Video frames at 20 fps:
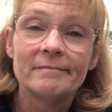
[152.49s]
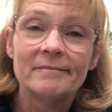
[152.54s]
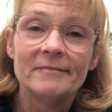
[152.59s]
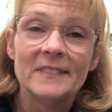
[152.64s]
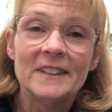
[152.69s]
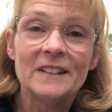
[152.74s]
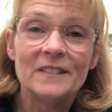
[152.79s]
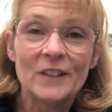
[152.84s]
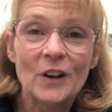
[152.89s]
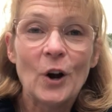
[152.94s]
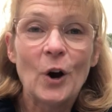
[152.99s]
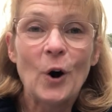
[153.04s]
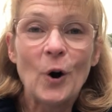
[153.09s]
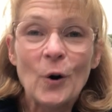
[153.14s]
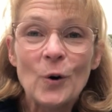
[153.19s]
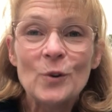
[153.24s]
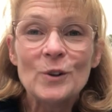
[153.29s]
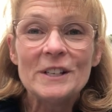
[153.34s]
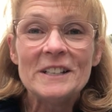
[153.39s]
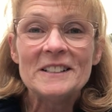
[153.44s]
then the
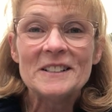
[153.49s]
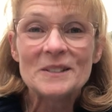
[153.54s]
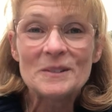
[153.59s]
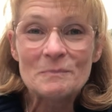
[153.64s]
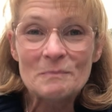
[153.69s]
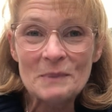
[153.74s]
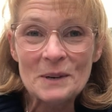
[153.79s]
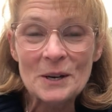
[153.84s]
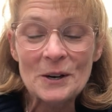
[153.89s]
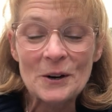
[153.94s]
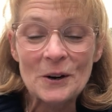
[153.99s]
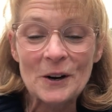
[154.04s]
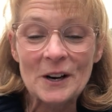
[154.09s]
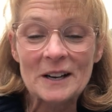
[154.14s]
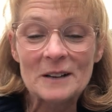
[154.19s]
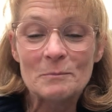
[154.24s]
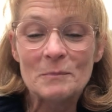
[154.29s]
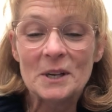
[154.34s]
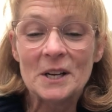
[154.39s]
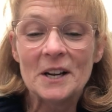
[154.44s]
Holy Spirit
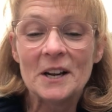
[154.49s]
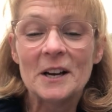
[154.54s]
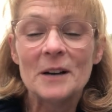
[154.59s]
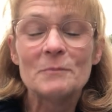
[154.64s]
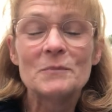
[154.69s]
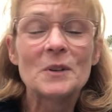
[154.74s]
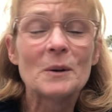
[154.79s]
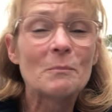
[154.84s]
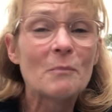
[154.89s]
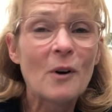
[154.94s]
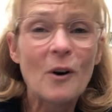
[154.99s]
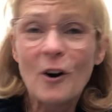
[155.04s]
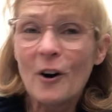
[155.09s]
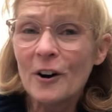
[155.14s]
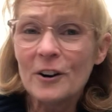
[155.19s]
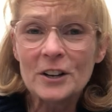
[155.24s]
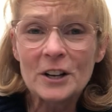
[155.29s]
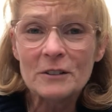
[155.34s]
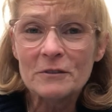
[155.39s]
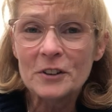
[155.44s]
becomes a
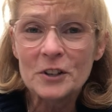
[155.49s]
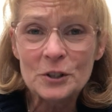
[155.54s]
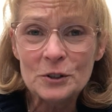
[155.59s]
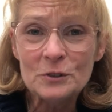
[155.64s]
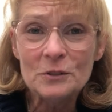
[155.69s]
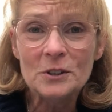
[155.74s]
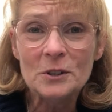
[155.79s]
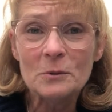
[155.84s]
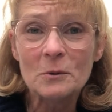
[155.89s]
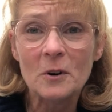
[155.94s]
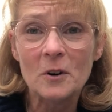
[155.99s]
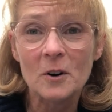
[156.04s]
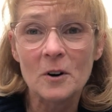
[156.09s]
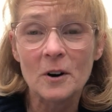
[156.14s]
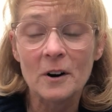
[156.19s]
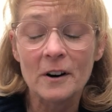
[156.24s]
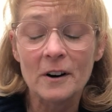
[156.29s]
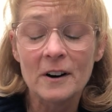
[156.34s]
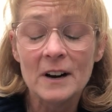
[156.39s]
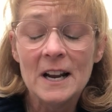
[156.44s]
part of who you
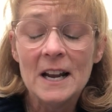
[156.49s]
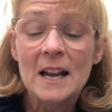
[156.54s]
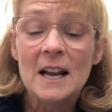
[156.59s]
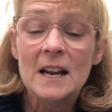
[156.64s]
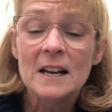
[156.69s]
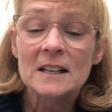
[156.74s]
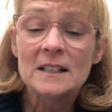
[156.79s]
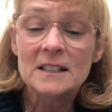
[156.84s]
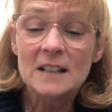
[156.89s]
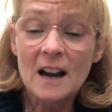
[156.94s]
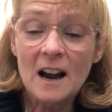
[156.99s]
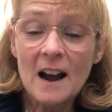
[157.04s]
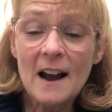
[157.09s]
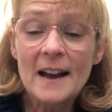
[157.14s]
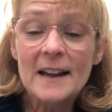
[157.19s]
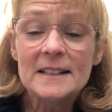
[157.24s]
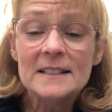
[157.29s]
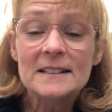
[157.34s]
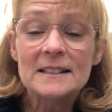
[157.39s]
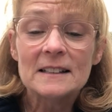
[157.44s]
are.
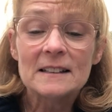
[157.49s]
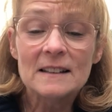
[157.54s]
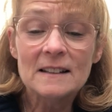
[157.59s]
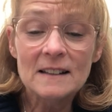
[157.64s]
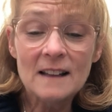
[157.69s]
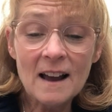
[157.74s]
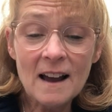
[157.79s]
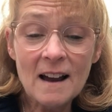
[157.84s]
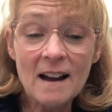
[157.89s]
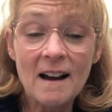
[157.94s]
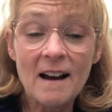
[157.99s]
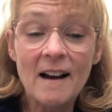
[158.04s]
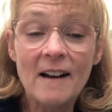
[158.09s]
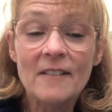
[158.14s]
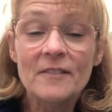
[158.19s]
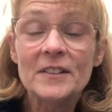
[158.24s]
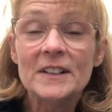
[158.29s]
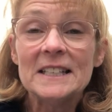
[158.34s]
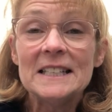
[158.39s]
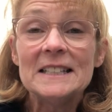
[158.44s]
God's love
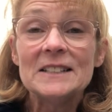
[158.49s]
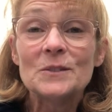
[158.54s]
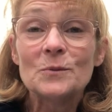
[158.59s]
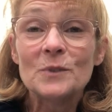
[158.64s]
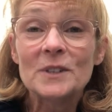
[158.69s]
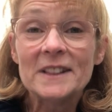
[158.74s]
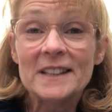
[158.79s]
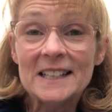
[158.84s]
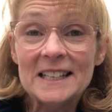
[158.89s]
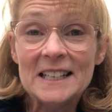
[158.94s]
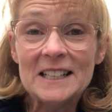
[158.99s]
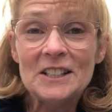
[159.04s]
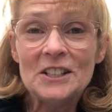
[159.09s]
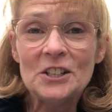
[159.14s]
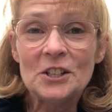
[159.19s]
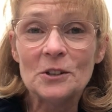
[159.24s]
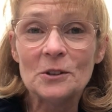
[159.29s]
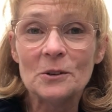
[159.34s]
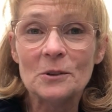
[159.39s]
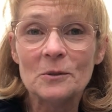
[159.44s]
is within
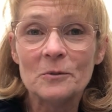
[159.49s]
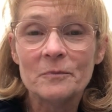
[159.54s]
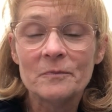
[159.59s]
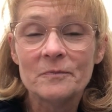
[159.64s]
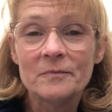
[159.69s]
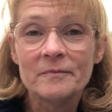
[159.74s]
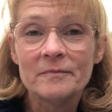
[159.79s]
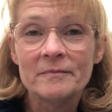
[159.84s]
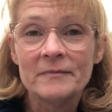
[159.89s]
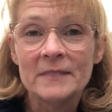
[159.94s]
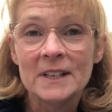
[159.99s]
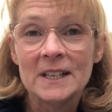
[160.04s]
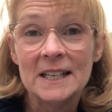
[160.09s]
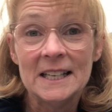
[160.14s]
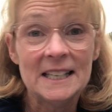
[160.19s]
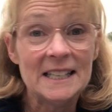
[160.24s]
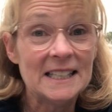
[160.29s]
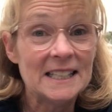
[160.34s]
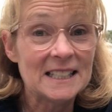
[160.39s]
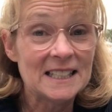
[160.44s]
you.
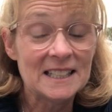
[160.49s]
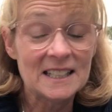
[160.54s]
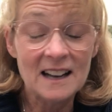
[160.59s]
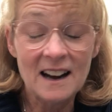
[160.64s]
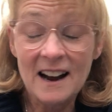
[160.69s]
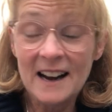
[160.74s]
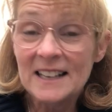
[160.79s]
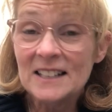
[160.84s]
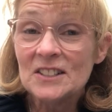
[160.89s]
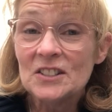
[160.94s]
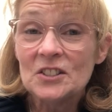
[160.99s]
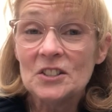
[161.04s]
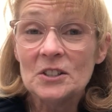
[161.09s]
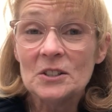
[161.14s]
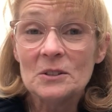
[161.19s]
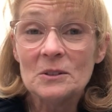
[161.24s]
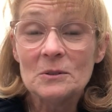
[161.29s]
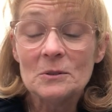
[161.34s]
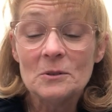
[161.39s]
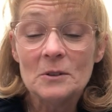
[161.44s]
It guides
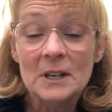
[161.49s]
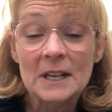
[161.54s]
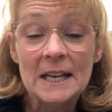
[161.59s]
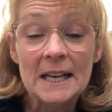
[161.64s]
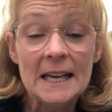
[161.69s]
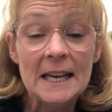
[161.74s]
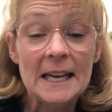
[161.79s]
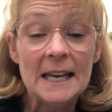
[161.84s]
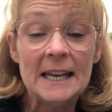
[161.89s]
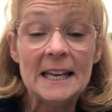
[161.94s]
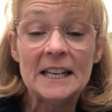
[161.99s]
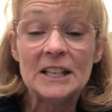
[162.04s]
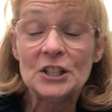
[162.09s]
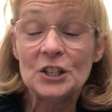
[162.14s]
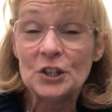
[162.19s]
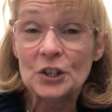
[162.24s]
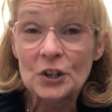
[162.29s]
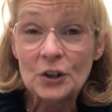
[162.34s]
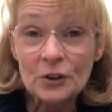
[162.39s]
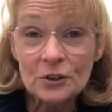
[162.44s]
you, it
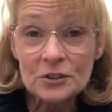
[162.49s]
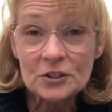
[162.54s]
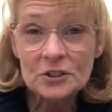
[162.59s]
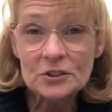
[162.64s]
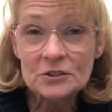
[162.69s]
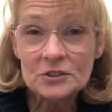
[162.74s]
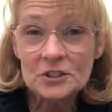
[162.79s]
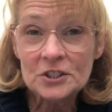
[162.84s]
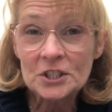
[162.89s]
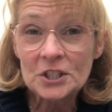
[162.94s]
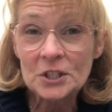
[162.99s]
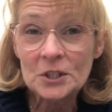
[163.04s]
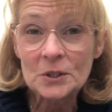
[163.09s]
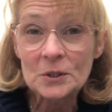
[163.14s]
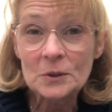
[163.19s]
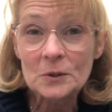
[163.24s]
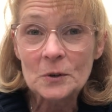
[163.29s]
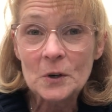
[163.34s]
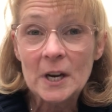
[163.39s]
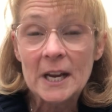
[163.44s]
nurtures
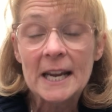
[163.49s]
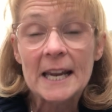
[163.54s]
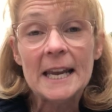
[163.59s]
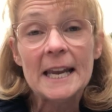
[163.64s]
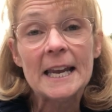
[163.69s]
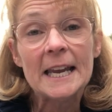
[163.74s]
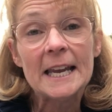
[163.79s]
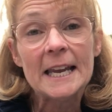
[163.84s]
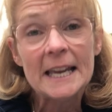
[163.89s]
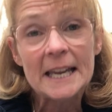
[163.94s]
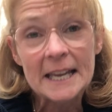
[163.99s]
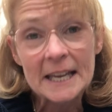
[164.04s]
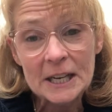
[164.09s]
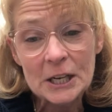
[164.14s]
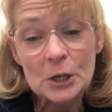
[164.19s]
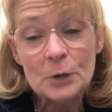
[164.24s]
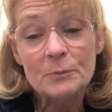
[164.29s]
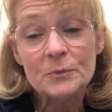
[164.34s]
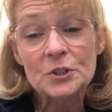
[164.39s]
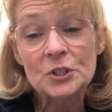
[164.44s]
you, it
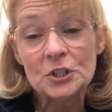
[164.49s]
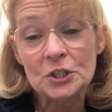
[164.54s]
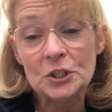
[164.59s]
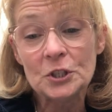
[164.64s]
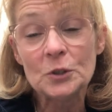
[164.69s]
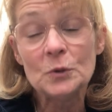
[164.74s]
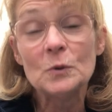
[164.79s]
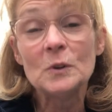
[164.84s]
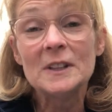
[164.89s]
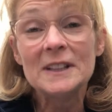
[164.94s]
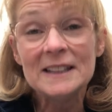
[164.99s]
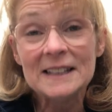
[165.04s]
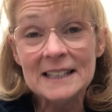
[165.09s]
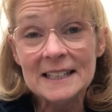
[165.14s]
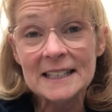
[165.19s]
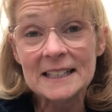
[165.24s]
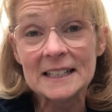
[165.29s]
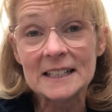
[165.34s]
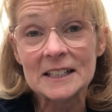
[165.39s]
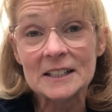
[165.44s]
helps you
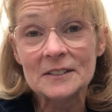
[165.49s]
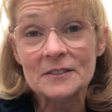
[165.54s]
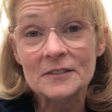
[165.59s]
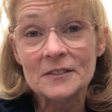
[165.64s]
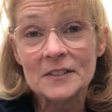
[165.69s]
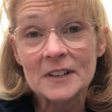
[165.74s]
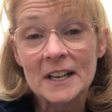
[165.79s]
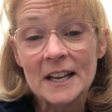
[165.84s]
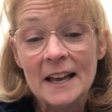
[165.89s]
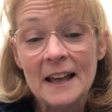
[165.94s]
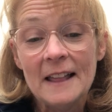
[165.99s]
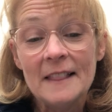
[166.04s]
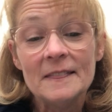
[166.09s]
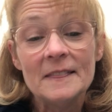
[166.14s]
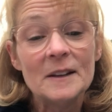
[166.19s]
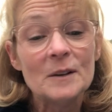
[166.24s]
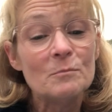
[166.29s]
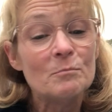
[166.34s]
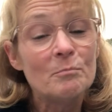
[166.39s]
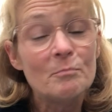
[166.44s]
live
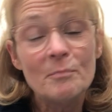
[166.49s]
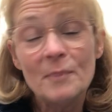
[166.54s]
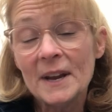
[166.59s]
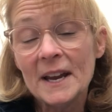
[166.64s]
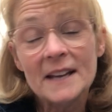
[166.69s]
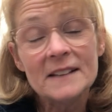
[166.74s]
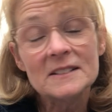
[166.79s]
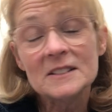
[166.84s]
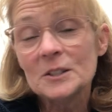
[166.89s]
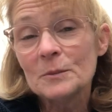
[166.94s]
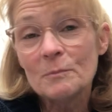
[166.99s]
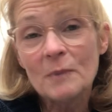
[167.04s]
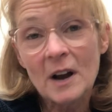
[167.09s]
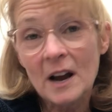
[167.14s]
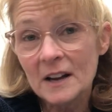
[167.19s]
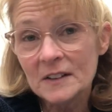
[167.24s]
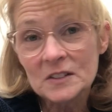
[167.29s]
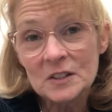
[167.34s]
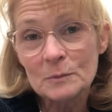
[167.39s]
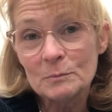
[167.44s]
the best
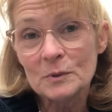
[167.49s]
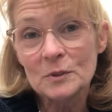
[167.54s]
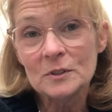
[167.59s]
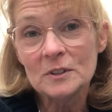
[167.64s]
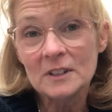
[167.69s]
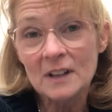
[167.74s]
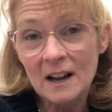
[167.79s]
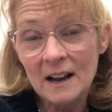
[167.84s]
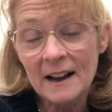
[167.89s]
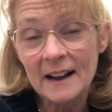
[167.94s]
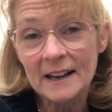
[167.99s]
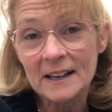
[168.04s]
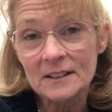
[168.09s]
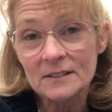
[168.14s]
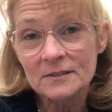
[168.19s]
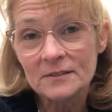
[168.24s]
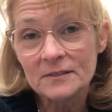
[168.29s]
possible life.